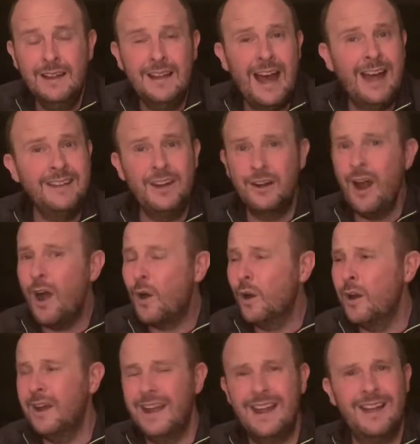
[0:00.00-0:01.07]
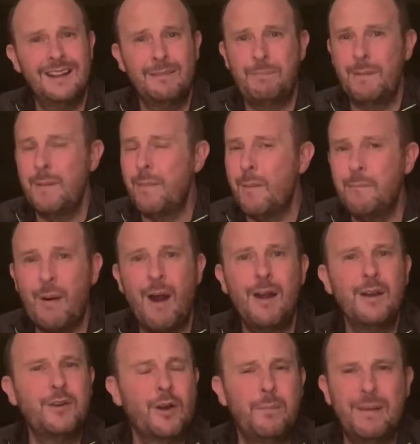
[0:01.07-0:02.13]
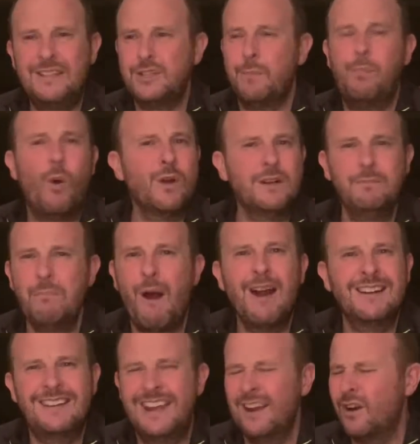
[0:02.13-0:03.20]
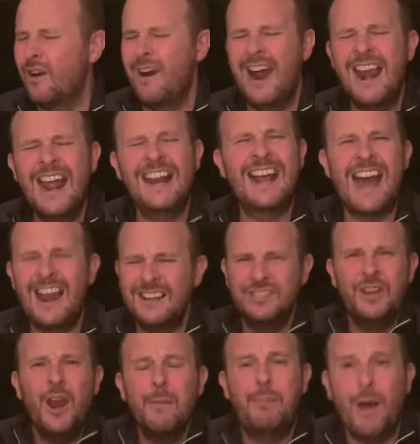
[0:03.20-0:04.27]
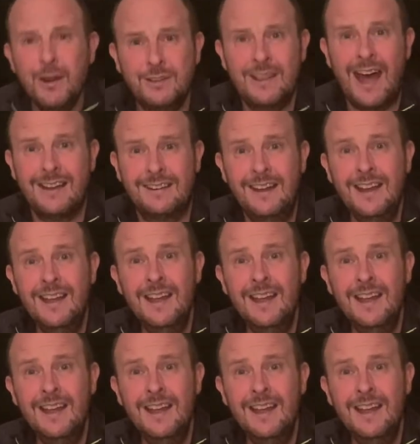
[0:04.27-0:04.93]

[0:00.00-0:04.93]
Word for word: And you're not going to be bombarded or be supporting Mark Taylor or anything like that. It's not about that.